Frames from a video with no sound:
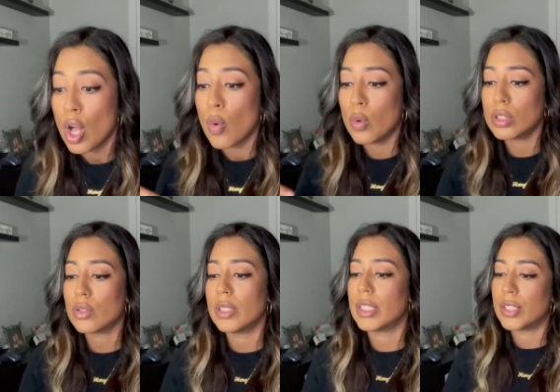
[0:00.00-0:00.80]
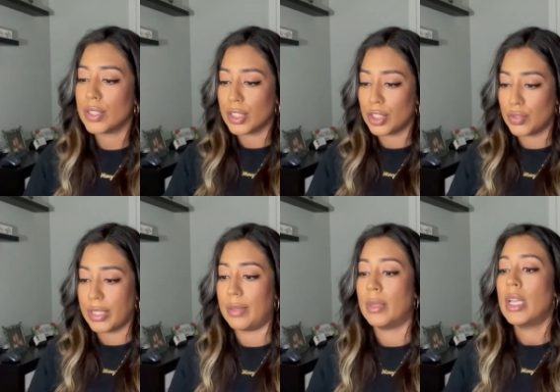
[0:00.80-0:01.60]
What's going to kill your
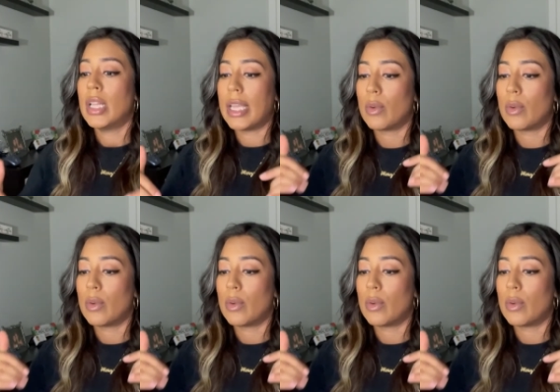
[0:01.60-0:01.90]
dream? Like,